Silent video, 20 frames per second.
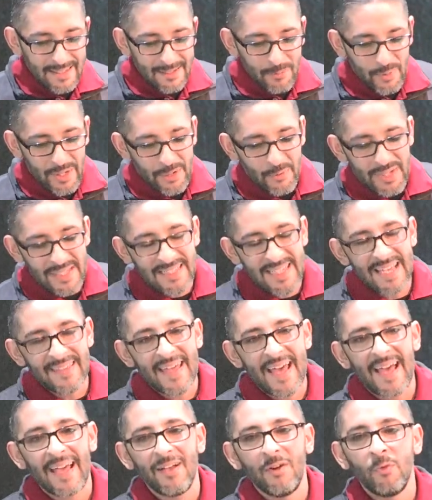We, we say
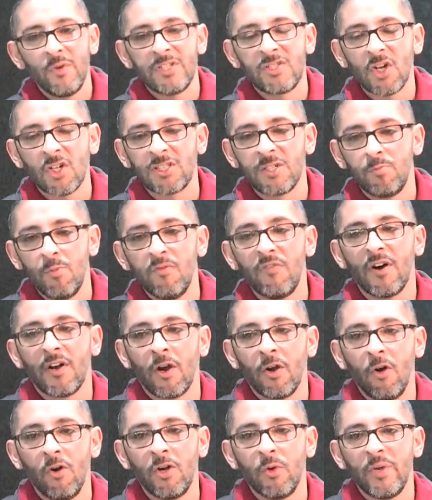that, we start to move on
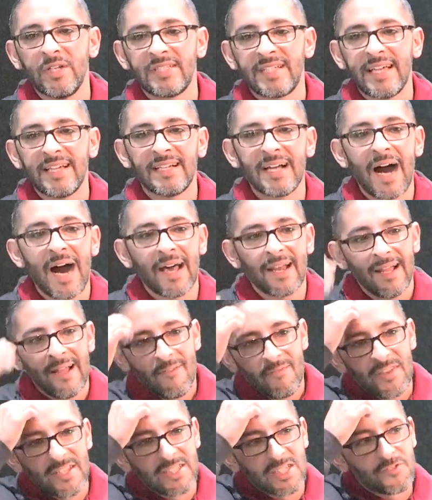our own and we say,
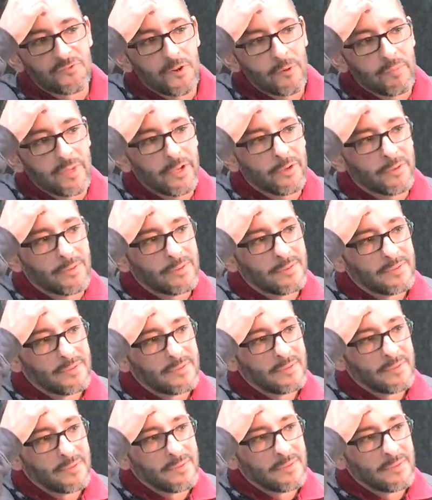God, this is from you.